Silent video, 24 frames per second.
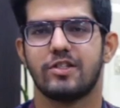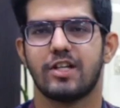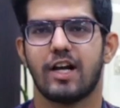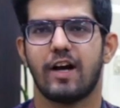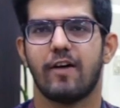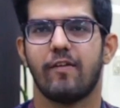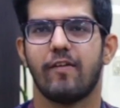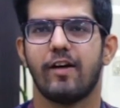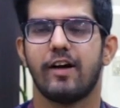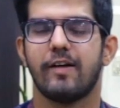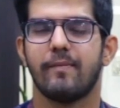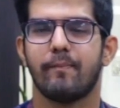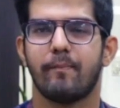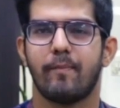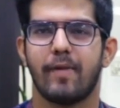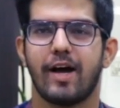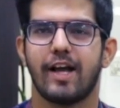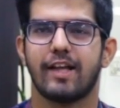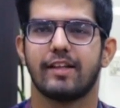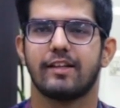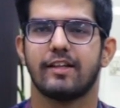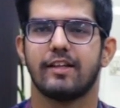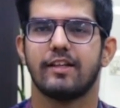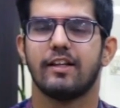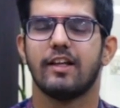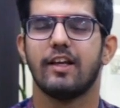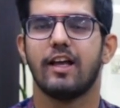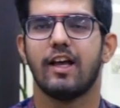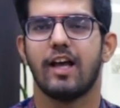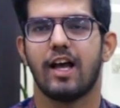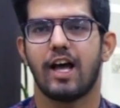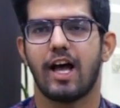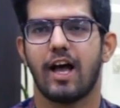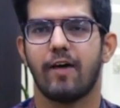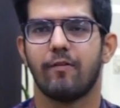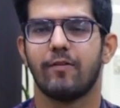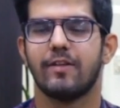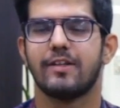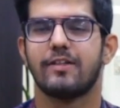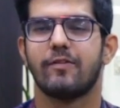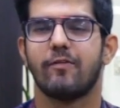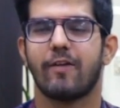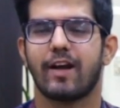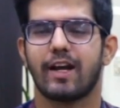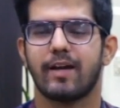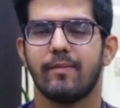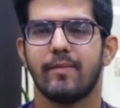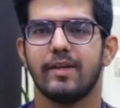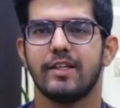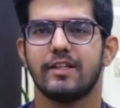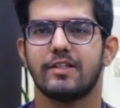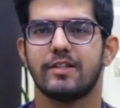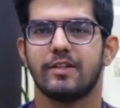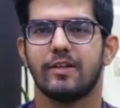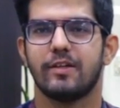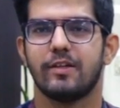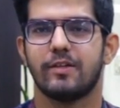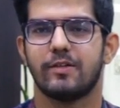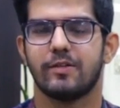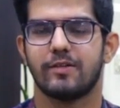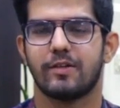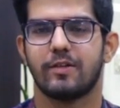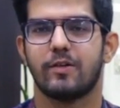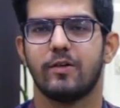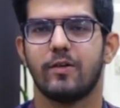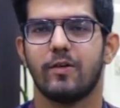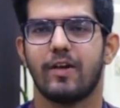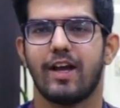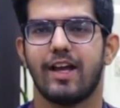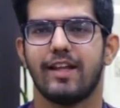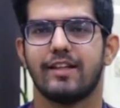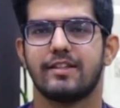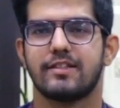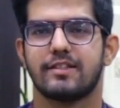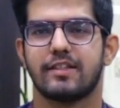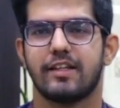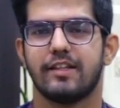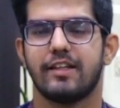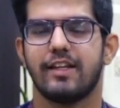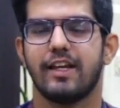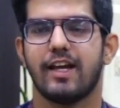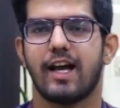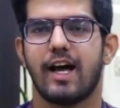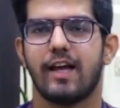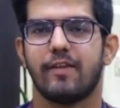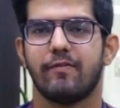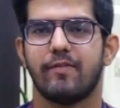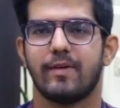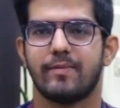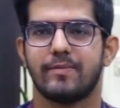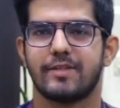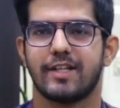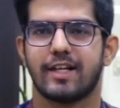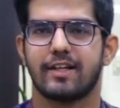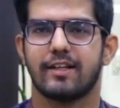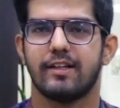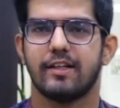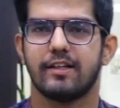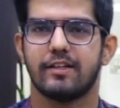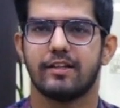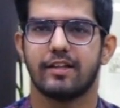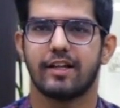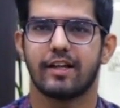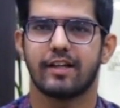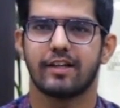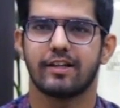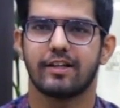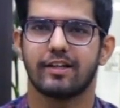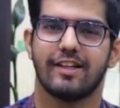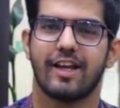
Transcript: Java, Python, I would recommend to you to go and study at WebtechLearning.